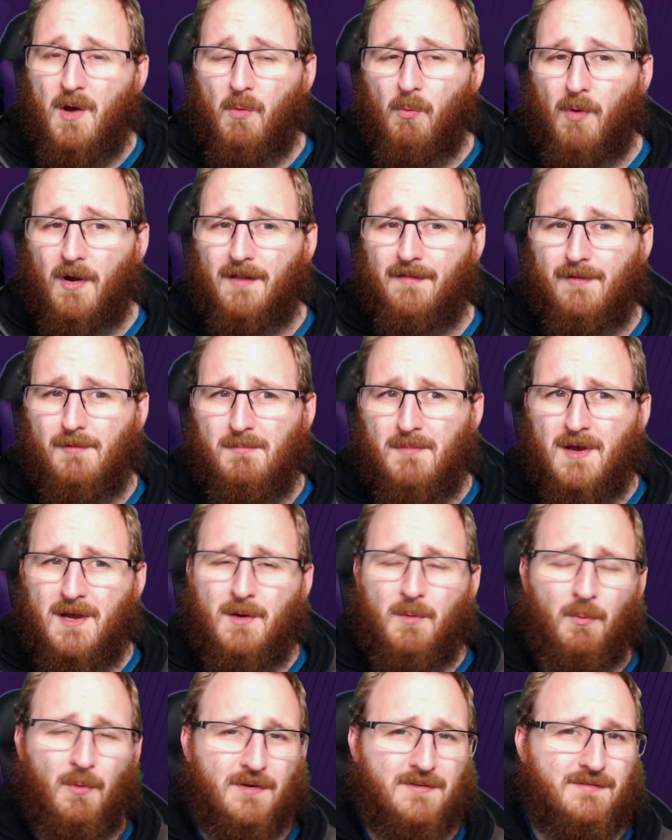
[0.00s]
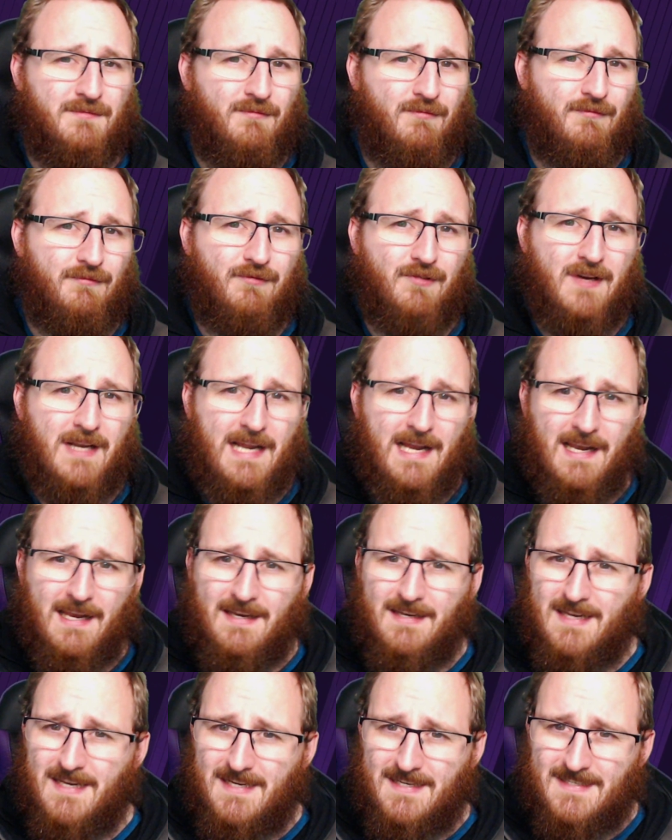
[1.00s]
One of them wasn't
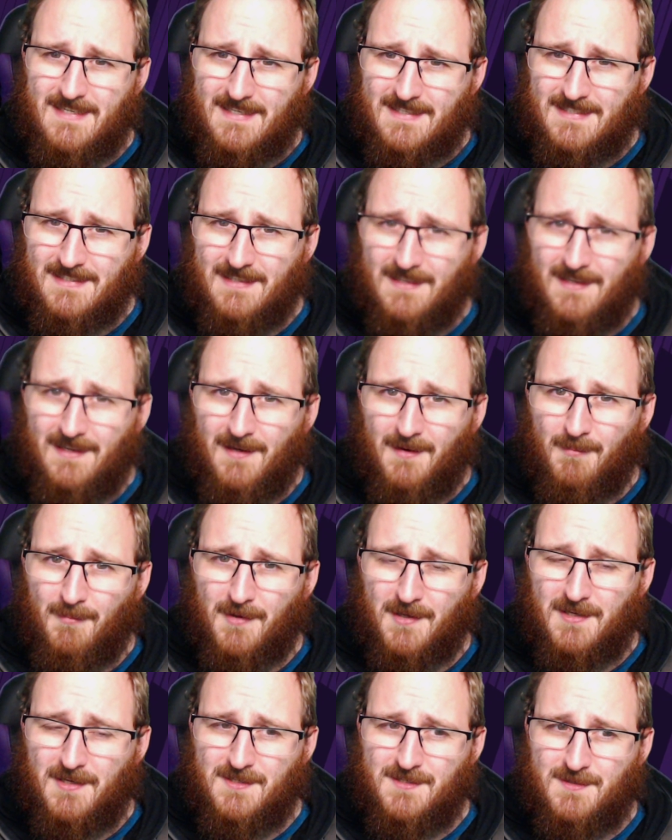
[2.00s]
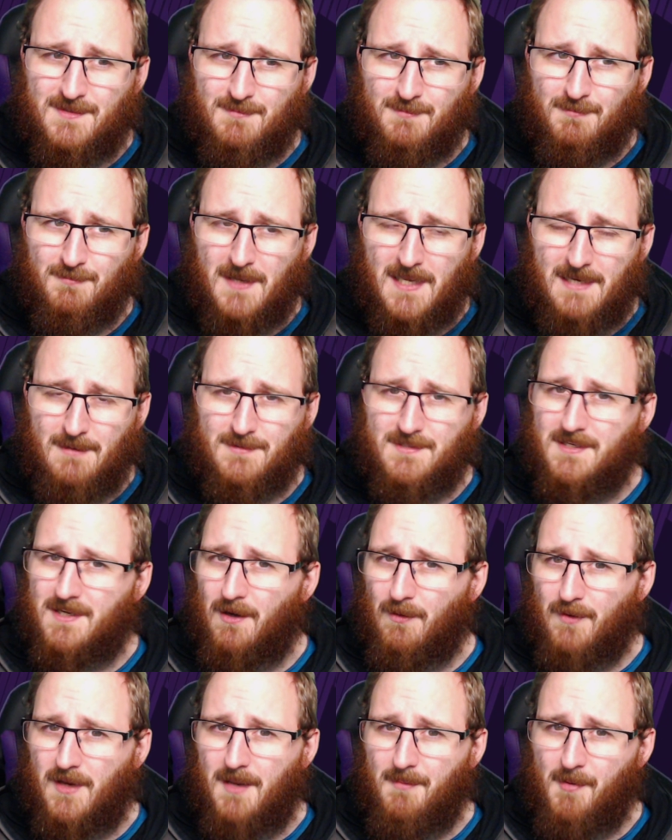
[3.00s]
really needed because he was a
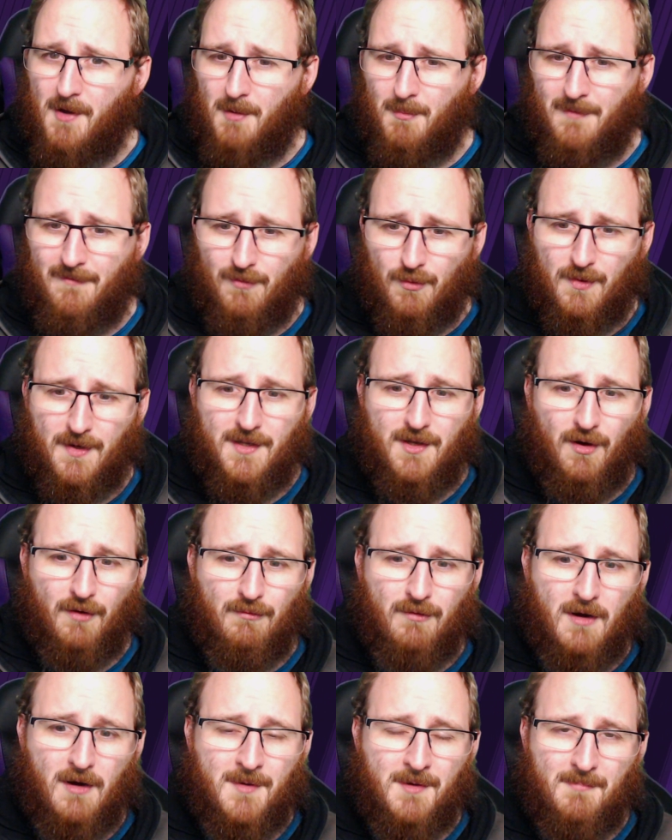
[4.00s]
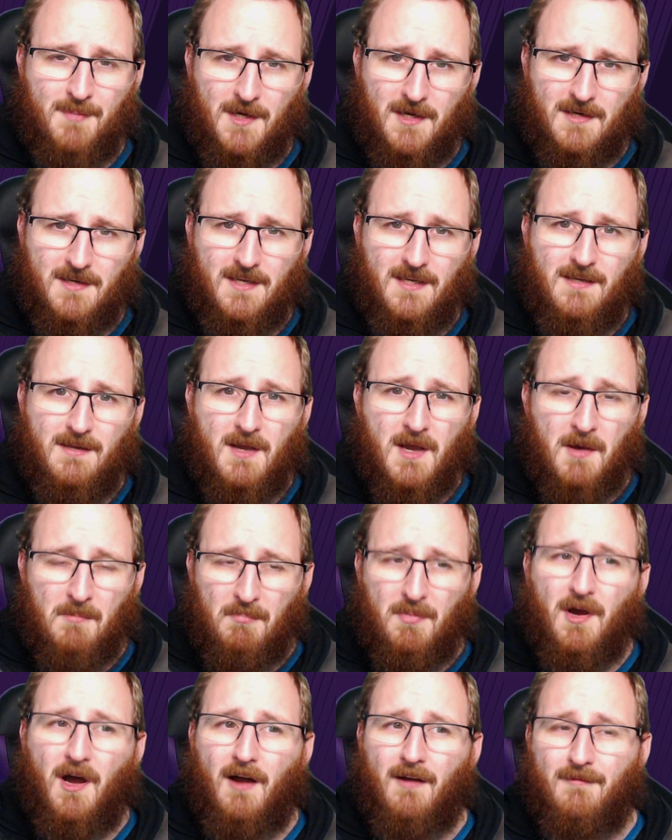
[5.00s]
goalkeeper and we've already got Roman Bürki,
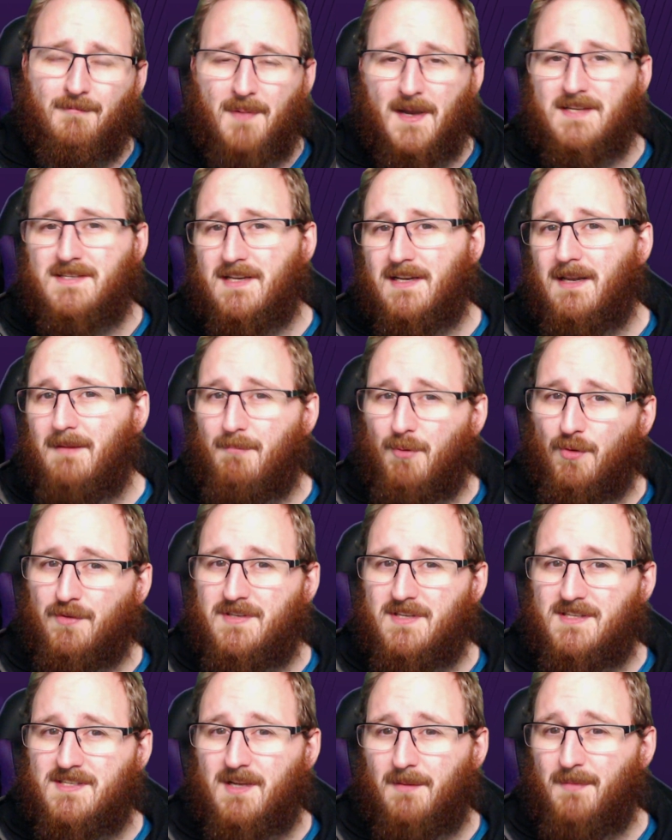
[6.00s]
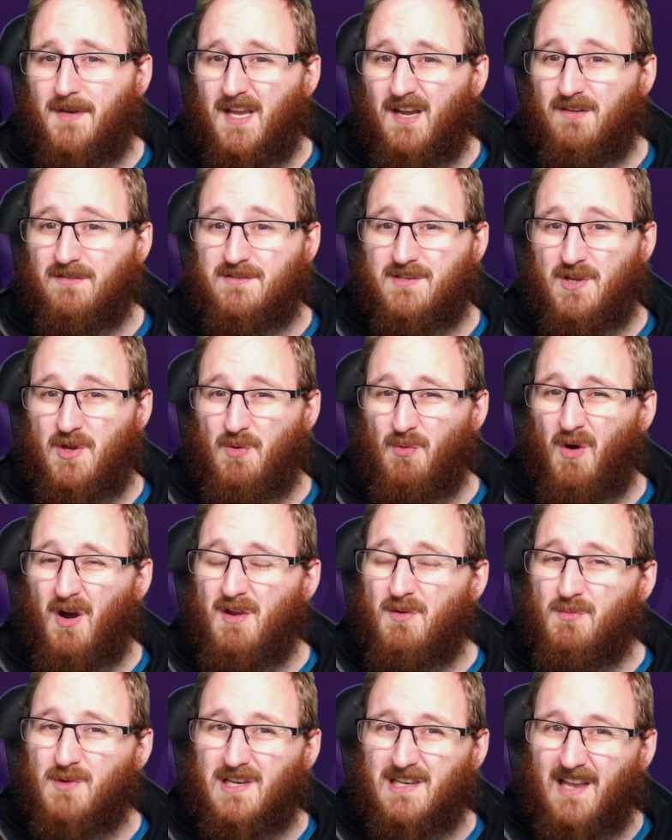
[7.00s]
but I've basically brought in somebody else who
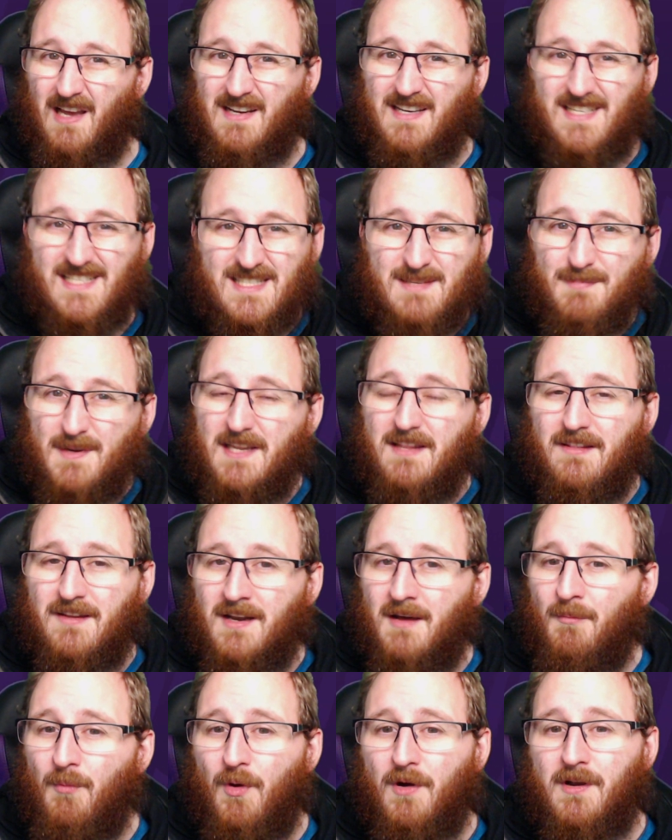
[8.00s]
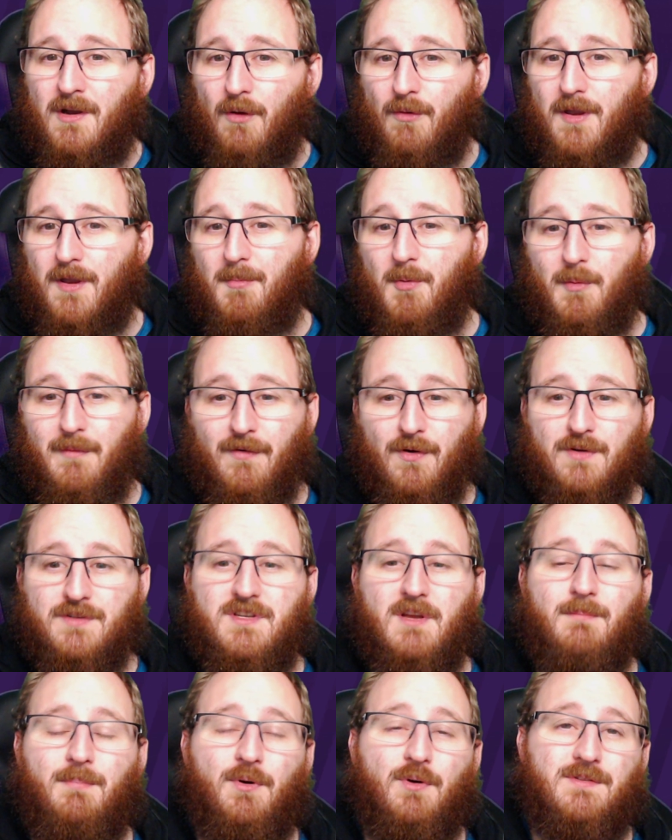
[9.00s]
I would like to be the number one goalkeeper. We've
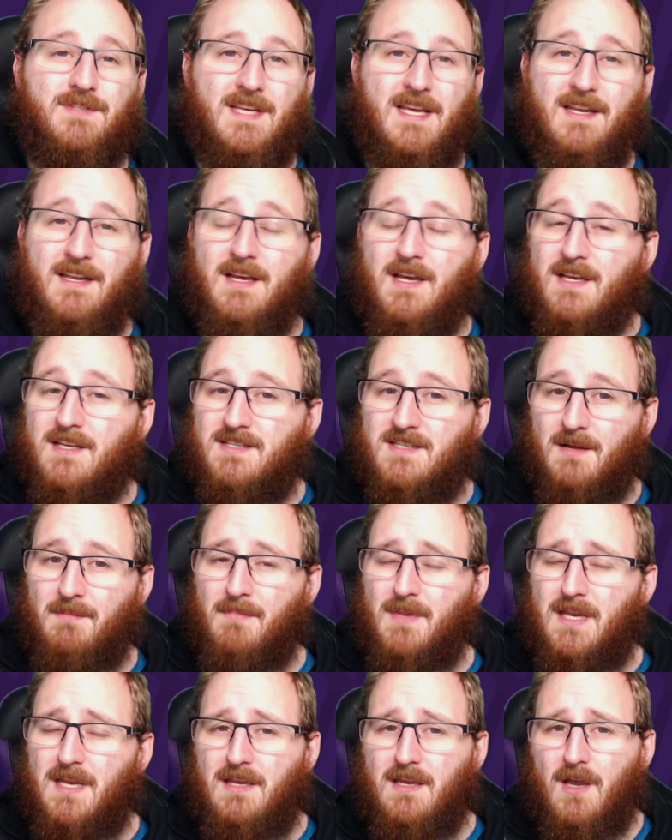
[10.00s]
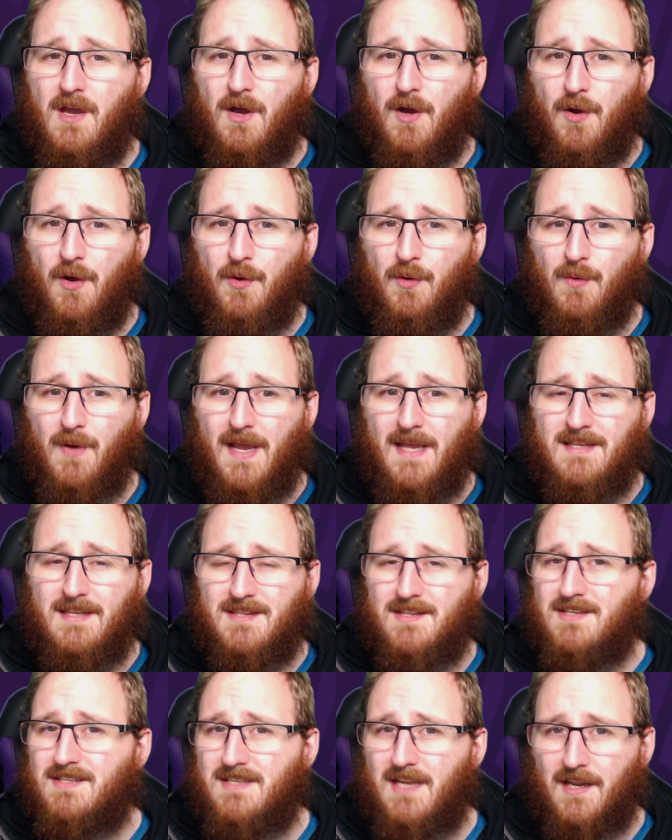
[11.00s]
also brought in somebody who
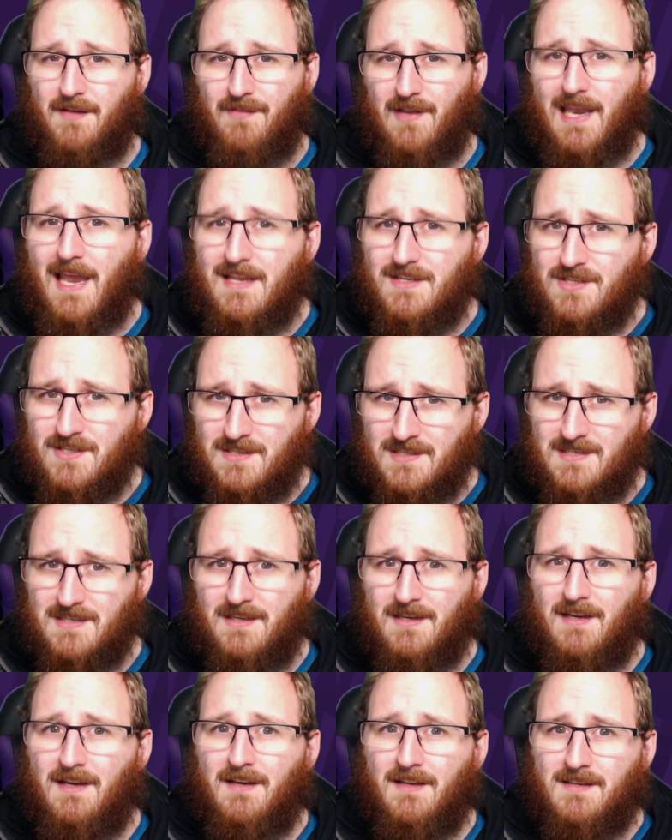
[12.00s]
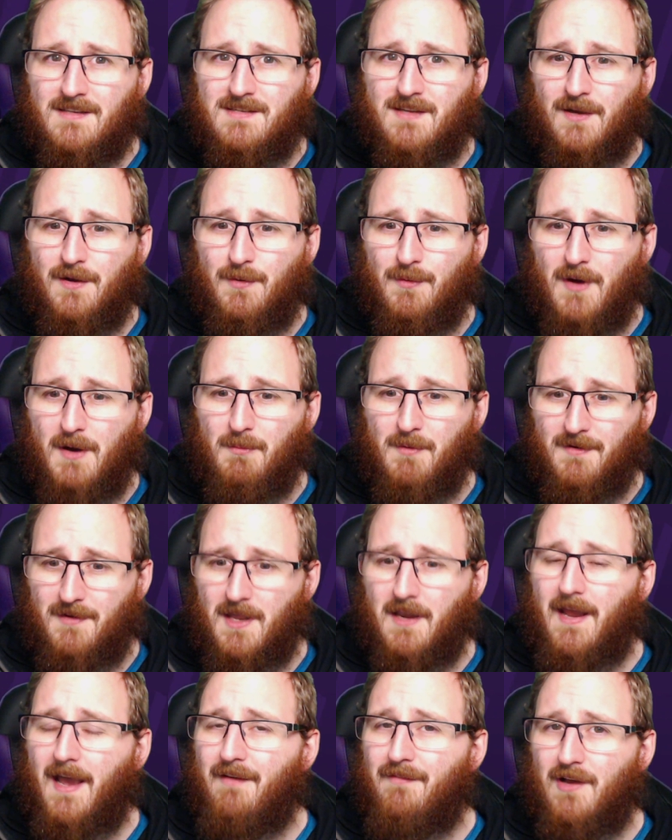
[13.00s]
is the son of a legend, so uh, we're
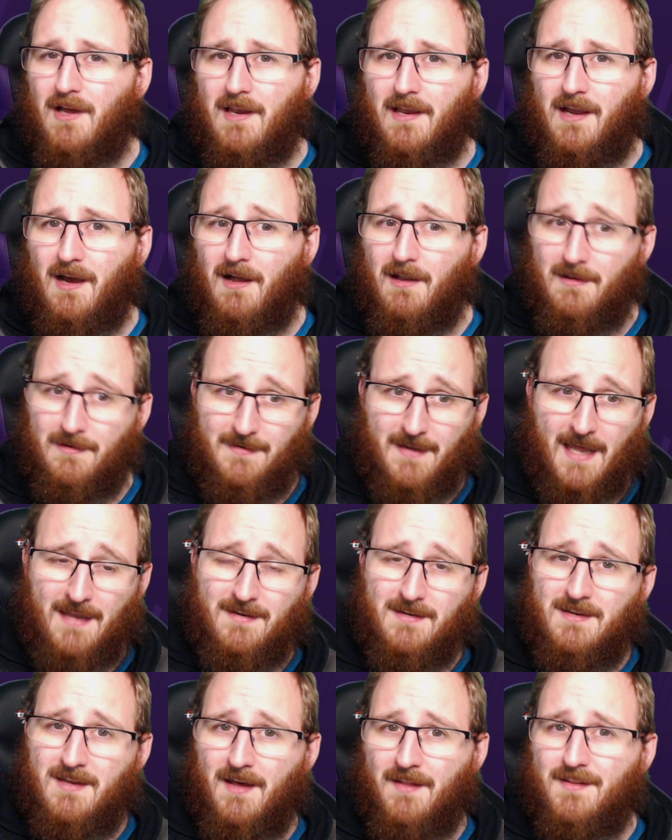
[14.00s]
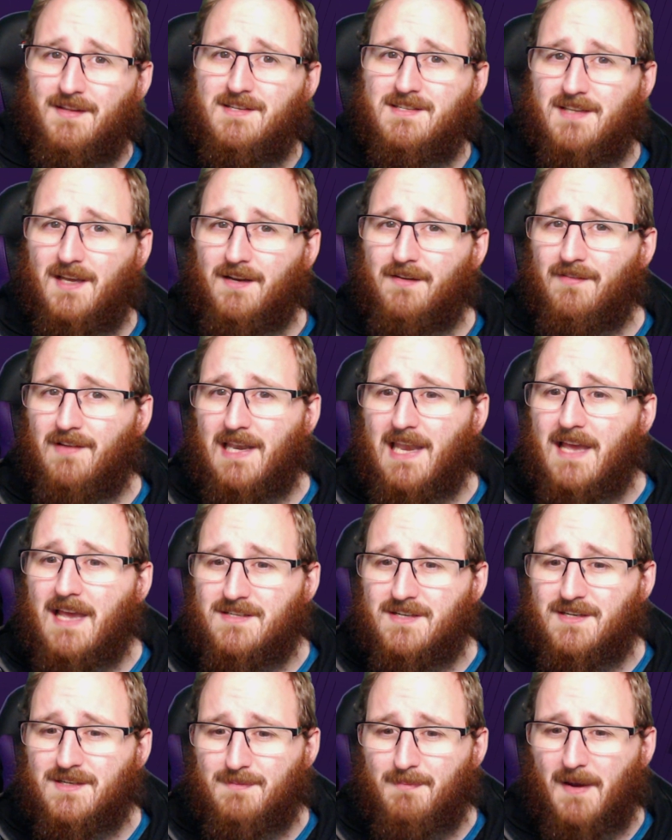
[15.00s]
going to have Erling Haaland and another son of a
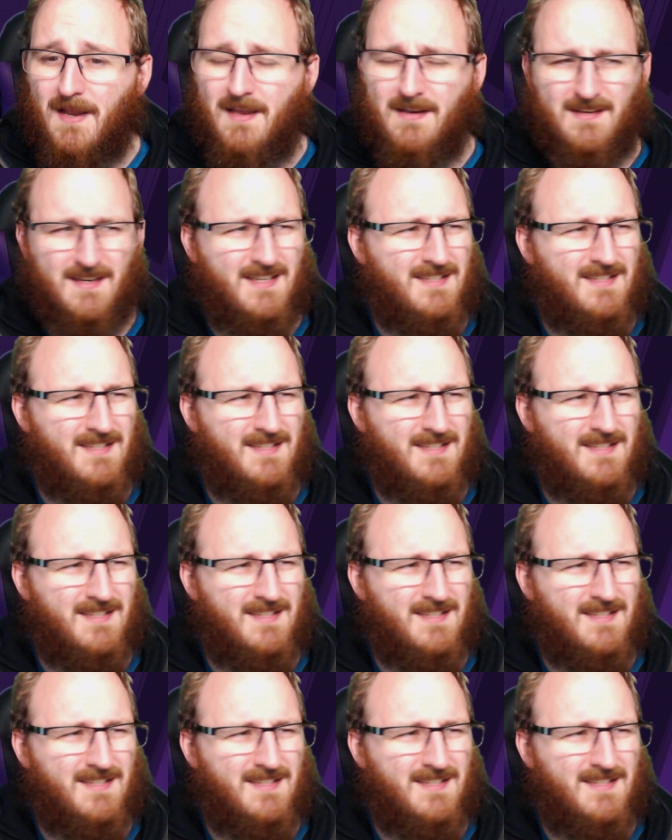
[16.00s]
legend playing.